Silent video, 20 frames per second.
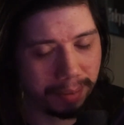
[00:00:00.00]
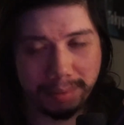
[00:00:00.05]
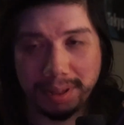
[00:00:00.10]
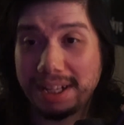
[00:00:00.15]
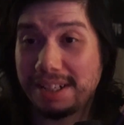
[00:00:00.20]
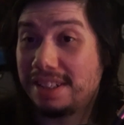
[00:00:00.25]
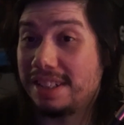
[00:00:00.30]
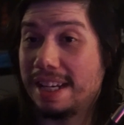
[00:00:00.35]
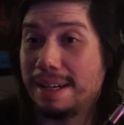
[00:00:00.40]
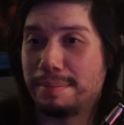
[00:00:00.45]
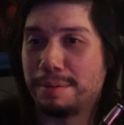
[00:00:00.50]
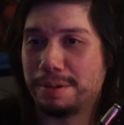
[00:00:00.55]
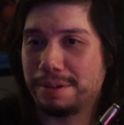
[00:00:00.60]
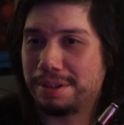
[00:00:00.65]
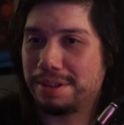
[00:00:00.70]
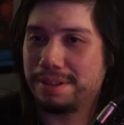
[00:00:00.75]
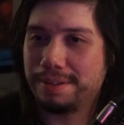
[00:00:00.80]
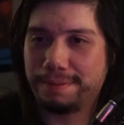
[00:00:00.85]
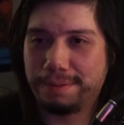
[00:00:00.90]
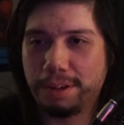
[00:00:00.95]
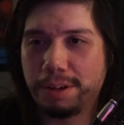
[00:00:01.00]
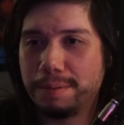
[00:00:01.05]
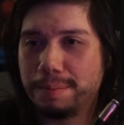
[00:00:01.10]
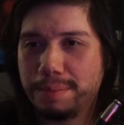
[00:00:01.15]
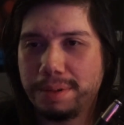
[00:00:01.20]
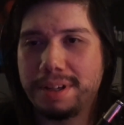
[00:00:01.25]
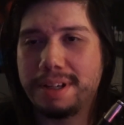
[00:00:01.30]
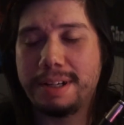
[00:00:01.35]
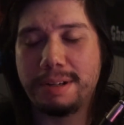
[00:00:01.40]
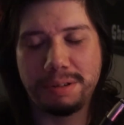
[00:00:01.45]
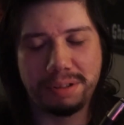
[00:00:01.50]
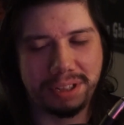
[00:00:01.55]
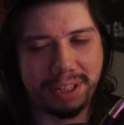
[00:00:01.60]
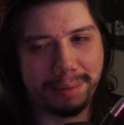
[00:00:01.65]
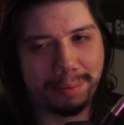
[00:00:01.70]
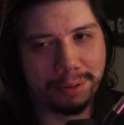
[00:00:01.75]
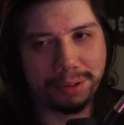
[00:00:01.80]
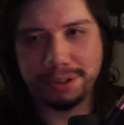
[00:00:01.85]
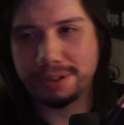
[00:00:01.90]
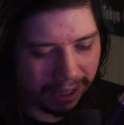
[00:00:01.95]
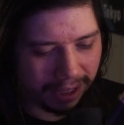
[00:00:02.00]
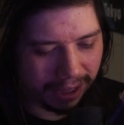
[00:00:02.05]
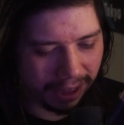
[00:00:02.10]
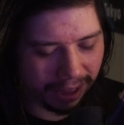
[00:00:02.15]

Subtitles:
lightsabers from Neosabers.